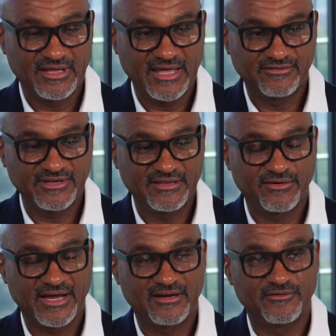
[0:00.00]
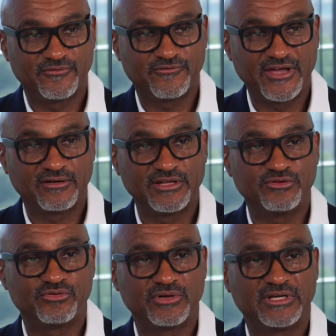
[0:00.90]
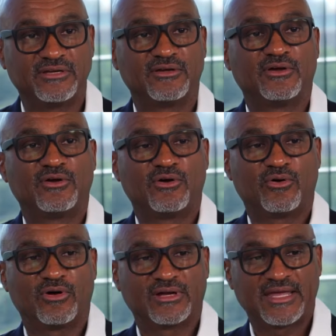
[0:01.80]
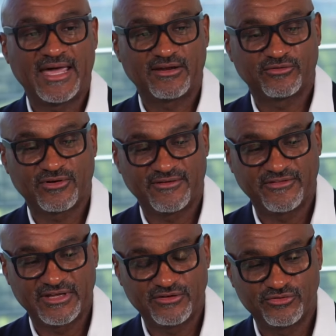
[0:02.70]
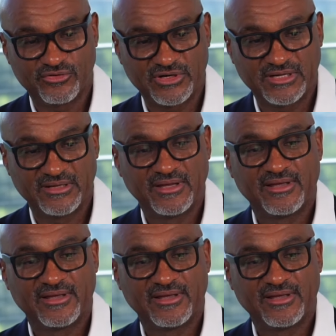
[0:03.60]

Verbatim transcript: has either had a fatal injury or a catastrophic injury,